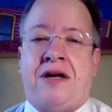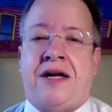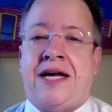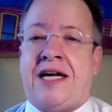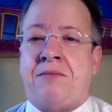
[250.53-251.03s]

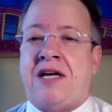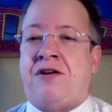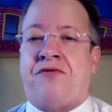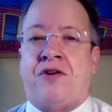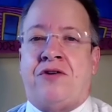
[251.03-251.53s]
It can make you
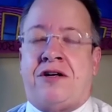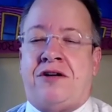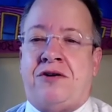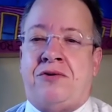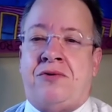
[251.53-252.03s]
feel like
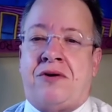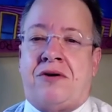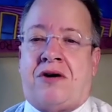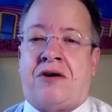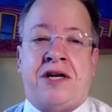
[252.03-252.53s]
you
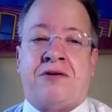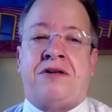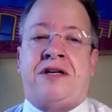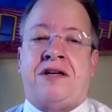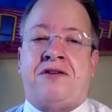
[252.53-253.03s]
are nearing
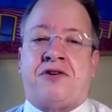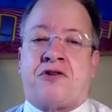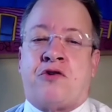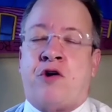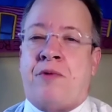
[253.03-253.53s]
the end of your
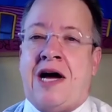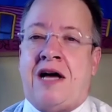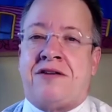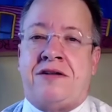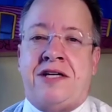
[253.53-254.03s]
career path
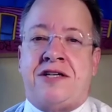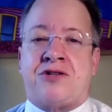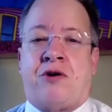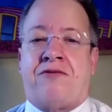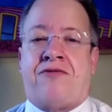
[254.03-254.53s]
and need to
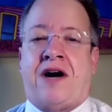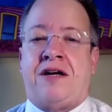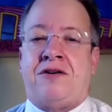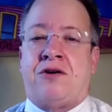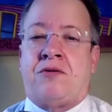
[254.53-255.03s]
start
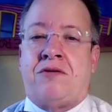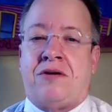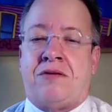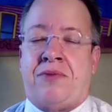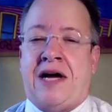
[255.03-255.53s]
finding your
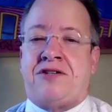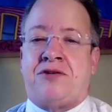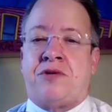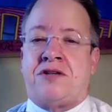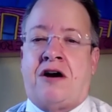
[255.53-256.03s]
path to
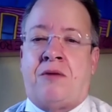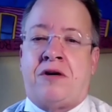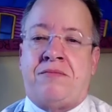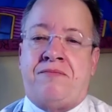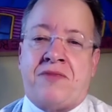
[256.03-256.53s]
retirement.
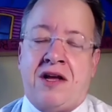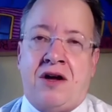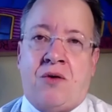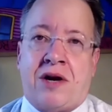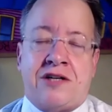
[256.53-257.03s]

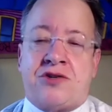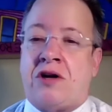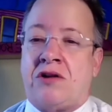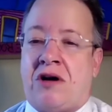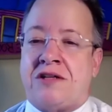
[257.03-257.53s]
When I started
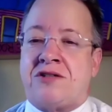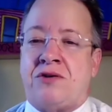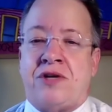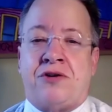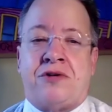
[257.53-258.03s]
law school
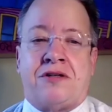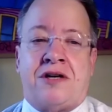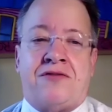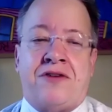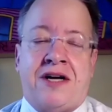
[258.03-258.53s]
later in
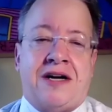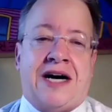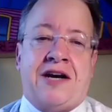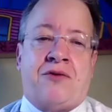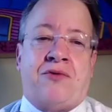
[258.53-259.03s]
life,
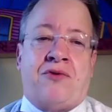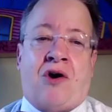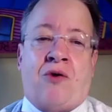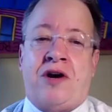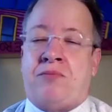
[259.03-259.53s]
I'd
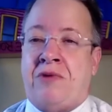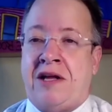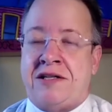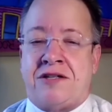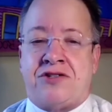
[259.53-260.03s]
already
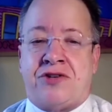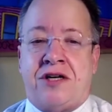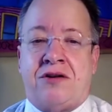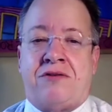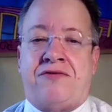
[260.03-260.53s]
blazed a trail
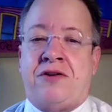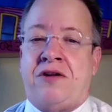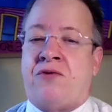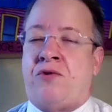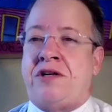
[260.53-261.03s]
of filling
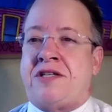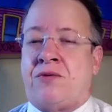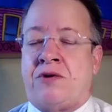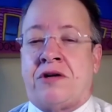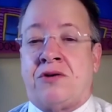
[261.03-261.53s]
voids that
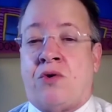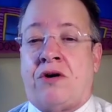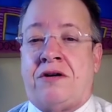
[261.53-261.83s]
were ignored.